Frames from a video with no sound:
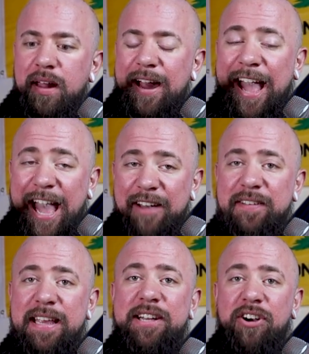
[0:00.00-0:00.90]

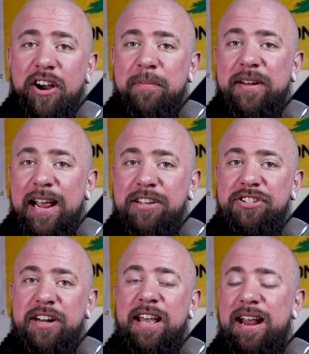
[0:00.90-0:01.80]
Heavy
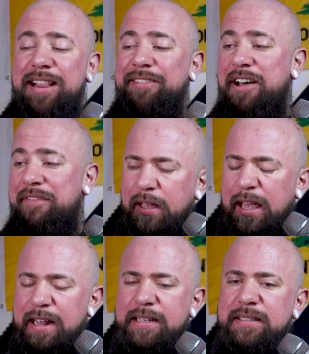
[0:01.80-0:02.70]
carbonation, and I love
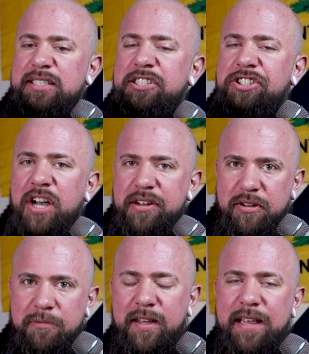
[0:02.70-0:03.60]
it. It is
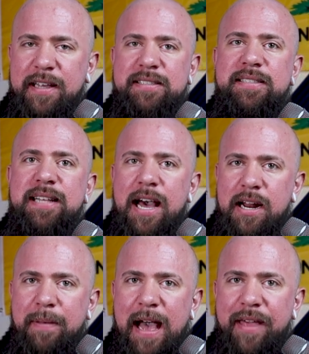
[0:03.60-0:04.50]
subtle, and that's
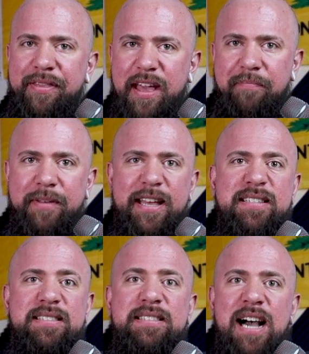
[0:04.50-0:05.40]
not a bad thing. It
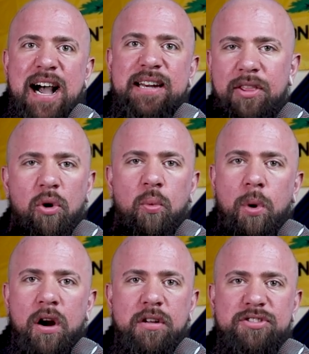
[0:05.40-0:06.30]
is not the
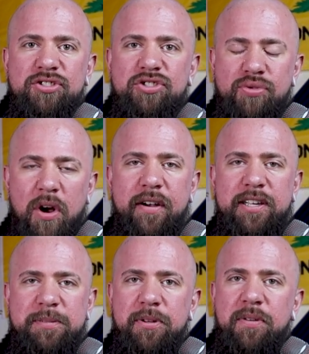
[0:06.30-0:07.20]
world's
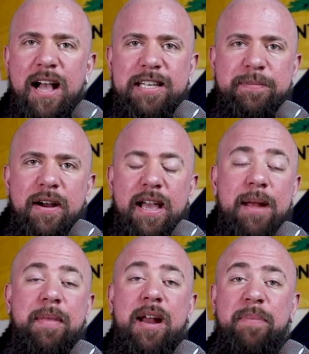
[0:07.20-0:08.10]
strongest blue raspberry, and
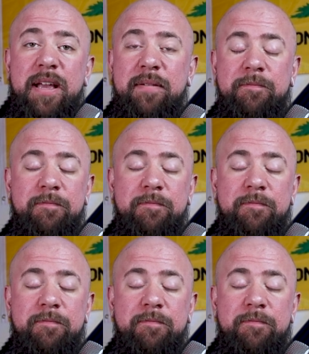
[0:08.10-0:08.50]
I'm not a big,